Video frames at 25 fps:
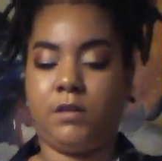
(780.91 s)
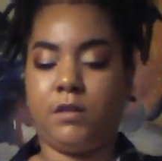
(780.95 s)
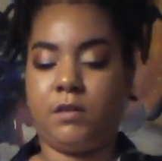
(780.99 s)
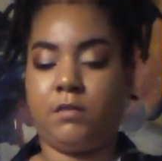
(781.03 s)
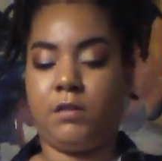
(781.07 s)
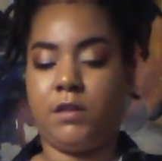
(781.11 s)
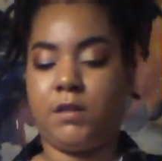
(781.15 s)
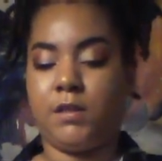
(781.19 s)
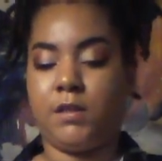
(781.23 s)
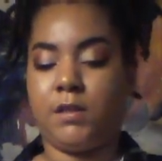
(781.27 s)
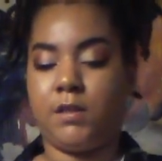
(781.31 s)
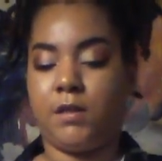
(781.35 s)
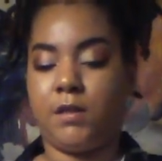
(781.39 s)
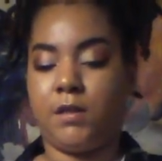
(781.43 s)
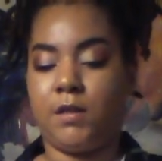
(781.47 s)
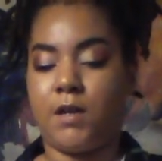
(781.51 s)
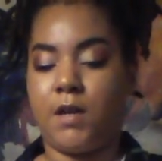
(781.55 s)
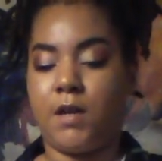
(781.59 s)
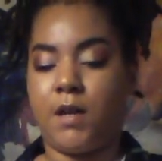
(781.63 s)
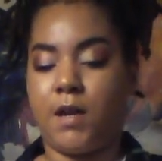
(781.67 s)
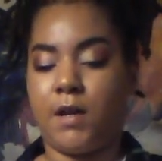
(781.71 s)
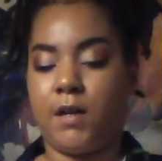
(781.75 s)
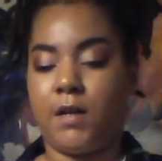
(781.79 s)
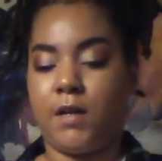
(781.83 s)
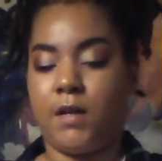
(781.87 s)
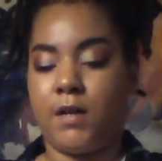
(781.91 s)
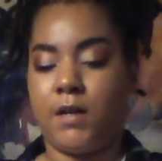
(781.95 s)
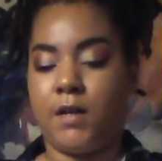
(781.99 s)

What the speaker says: I'm just gonna kind of